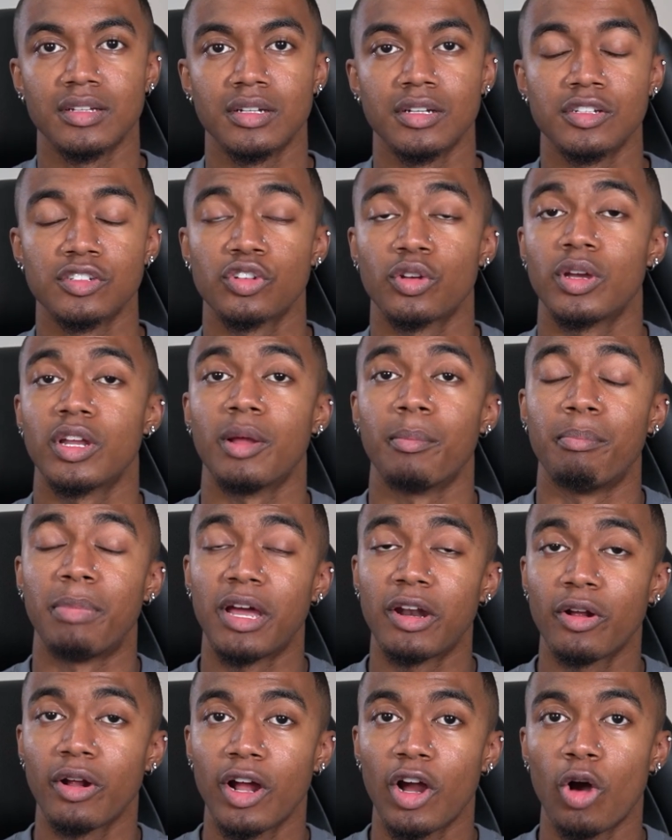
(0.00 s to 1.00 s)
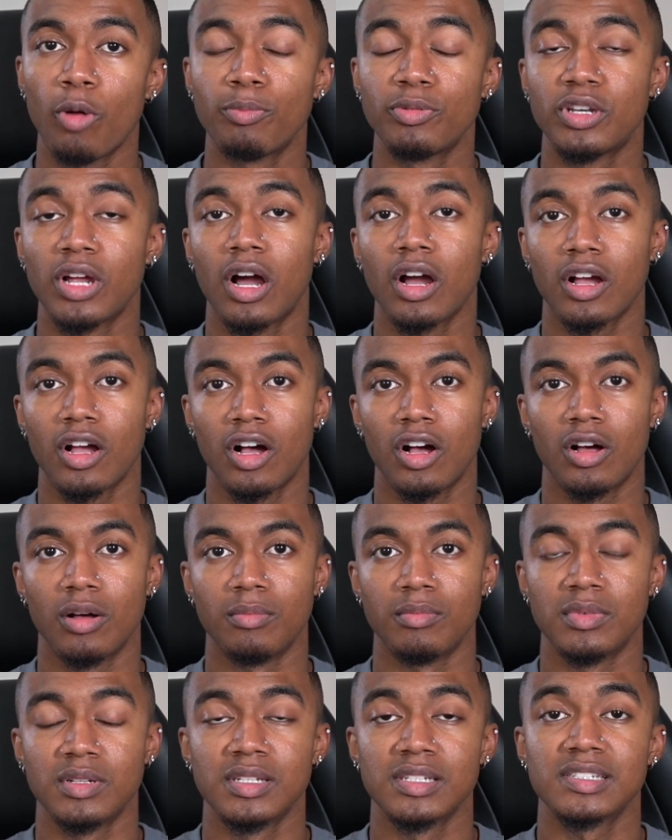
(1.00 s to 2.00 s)
So go to
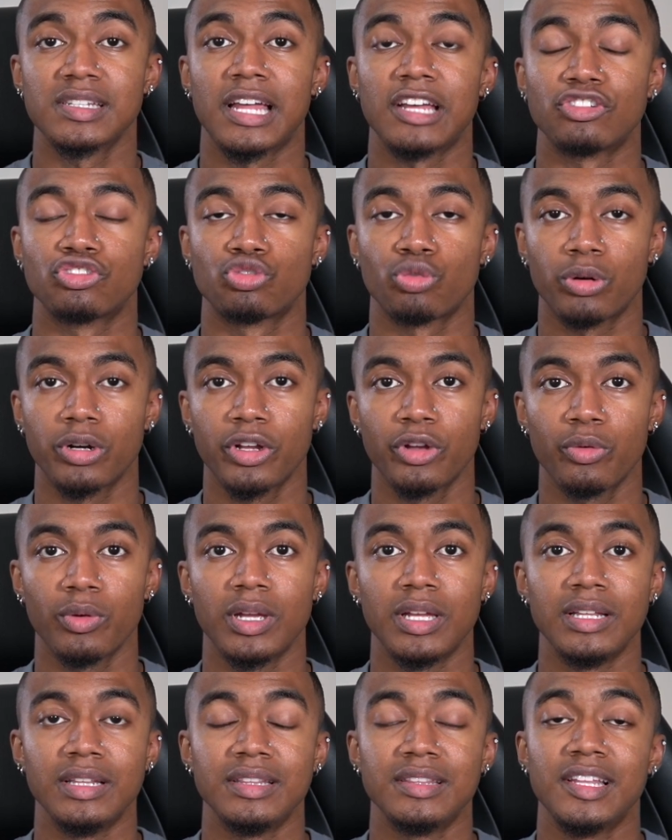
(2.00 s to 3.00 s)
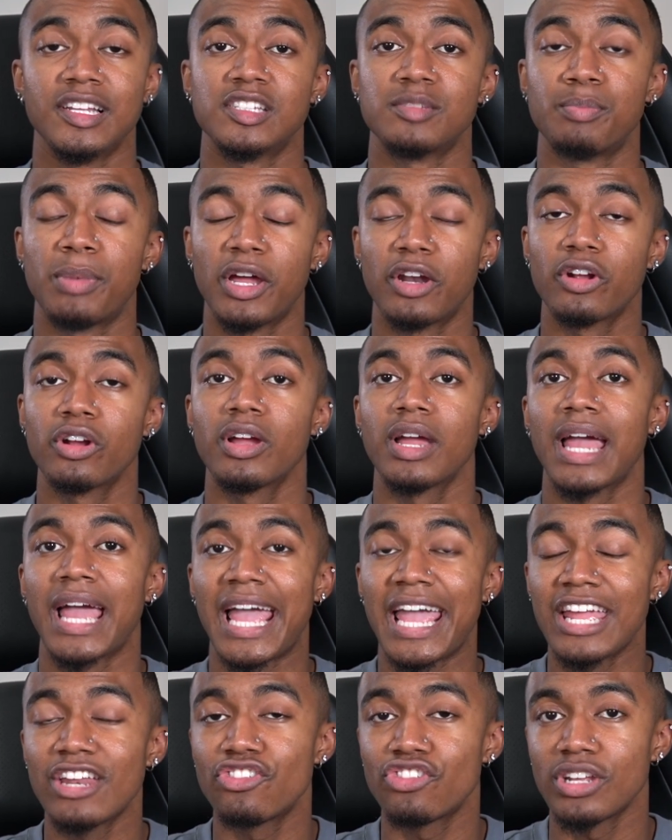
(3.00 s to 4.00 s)
betterhelp.com slash Jordan Green. That's better,
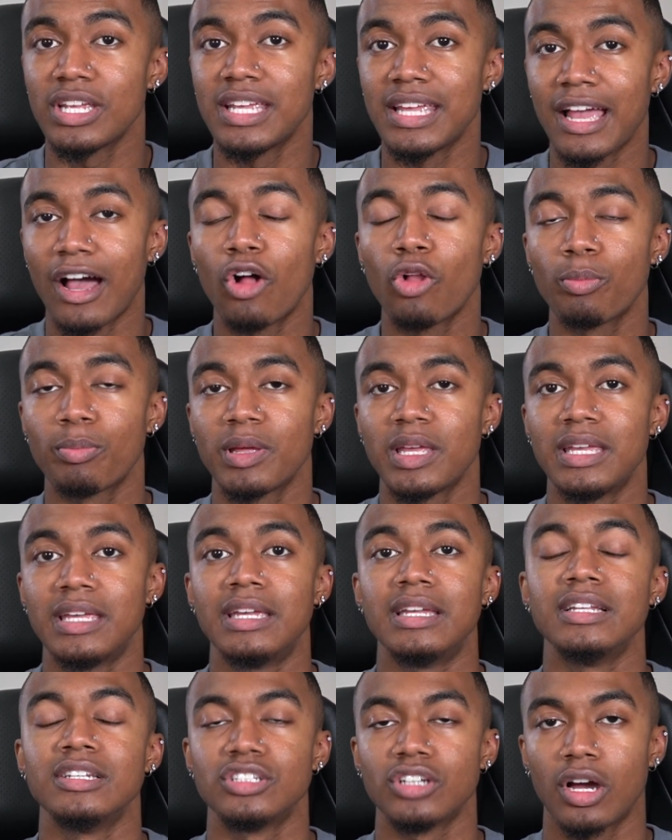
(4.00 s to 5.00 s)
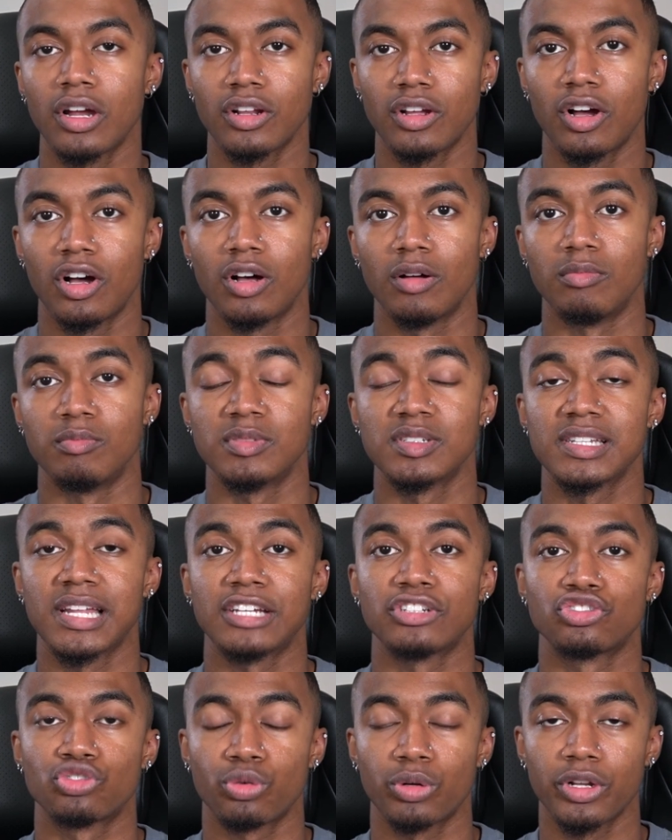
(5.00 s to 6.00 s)
H-E-L-P dot com
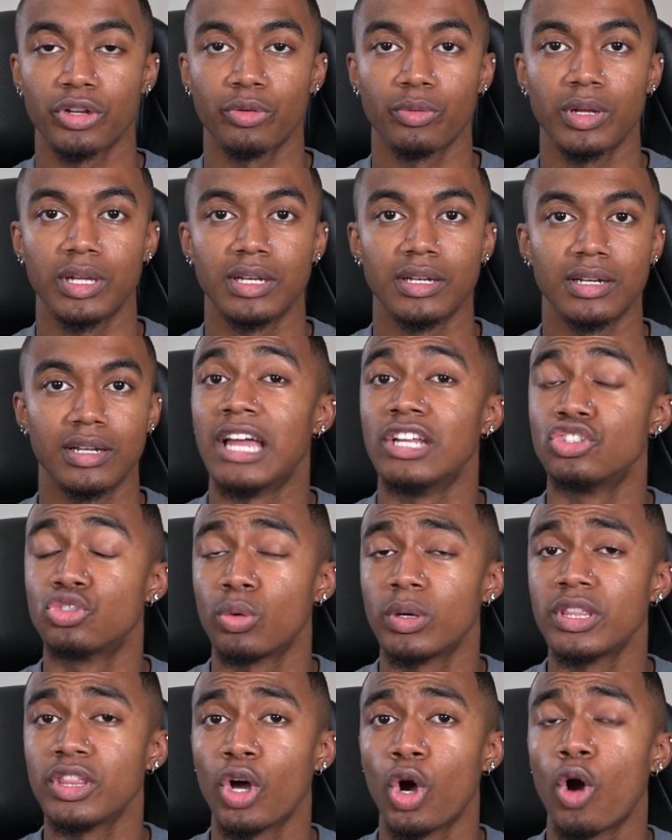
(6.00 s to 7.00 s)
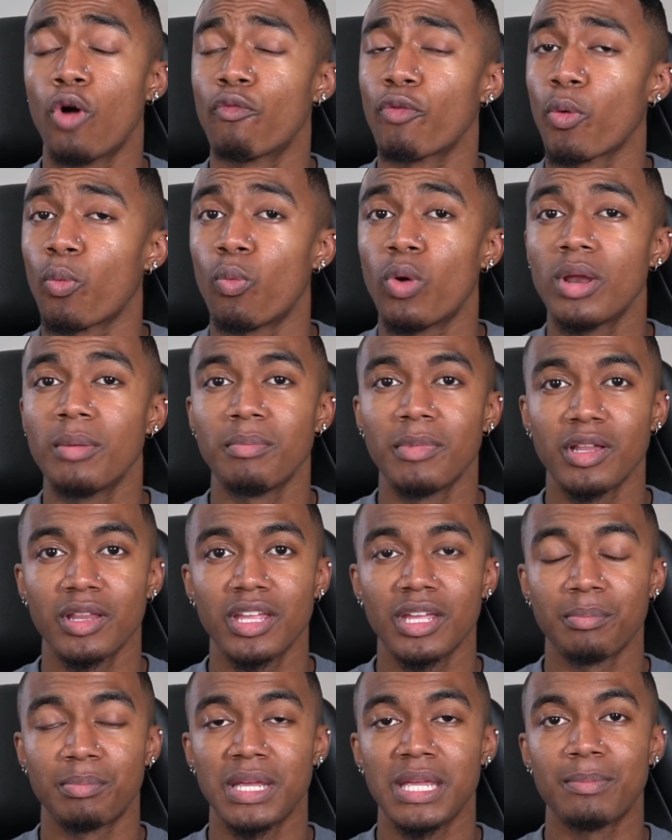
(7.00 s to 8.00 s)
slash Jordan Green. And join the over 1
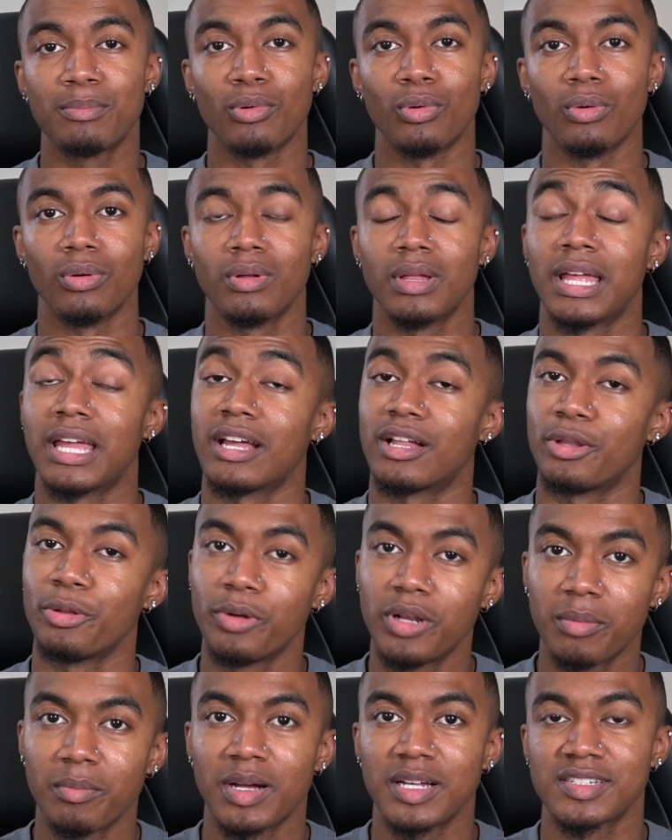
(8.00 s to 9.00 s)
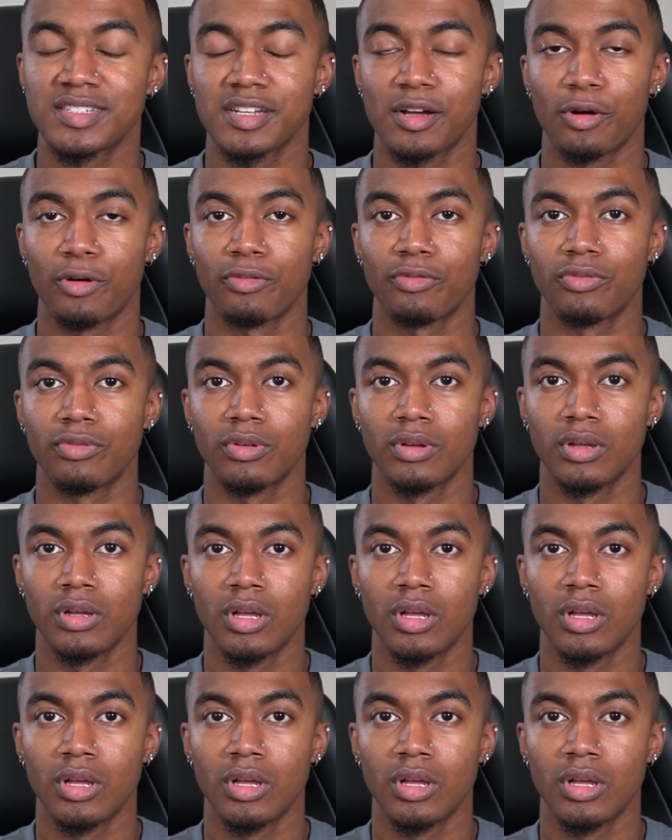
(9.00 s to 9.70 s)
million people, including myself,